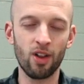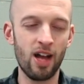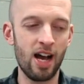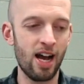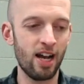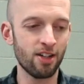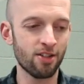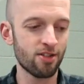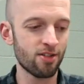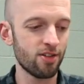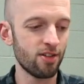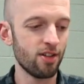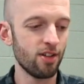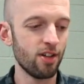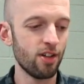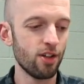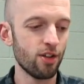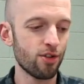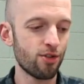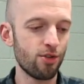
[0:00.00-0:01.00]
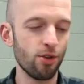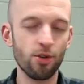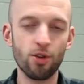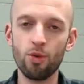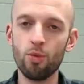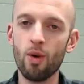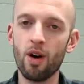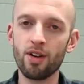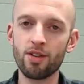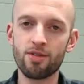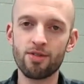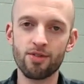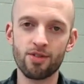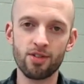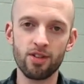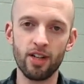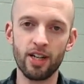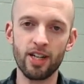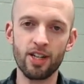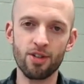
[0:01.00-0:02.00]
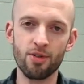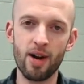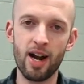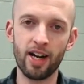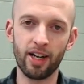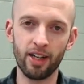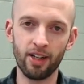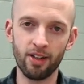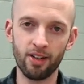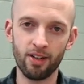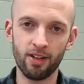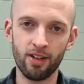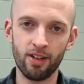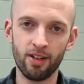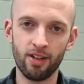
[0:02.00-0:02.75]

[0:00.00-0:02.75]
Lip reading: class, So You Want to Slay a Dragon,